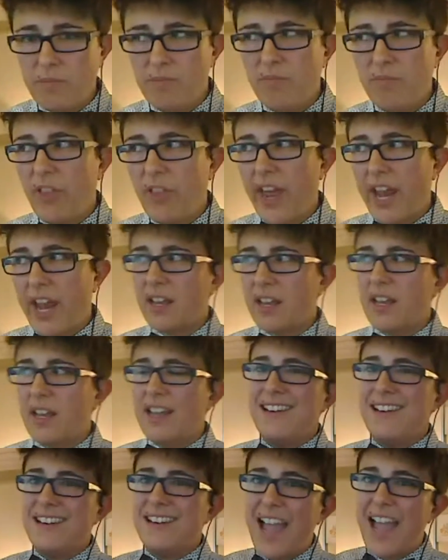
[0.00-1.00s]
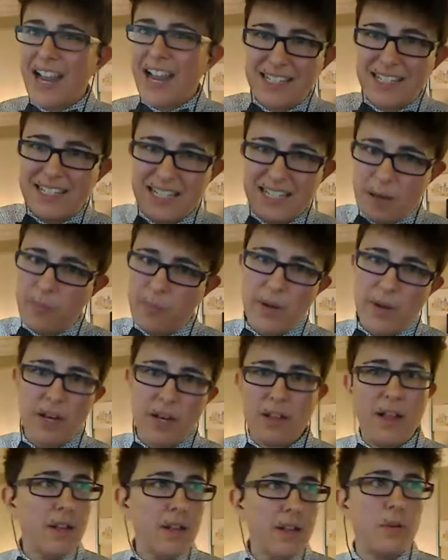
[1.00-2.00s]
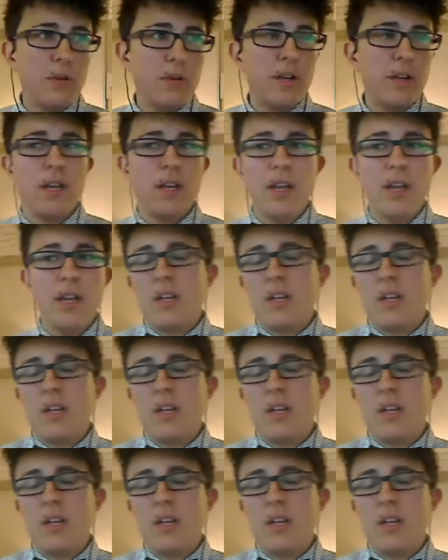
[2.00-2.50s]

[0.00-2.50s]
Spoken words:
like neck deep in client work.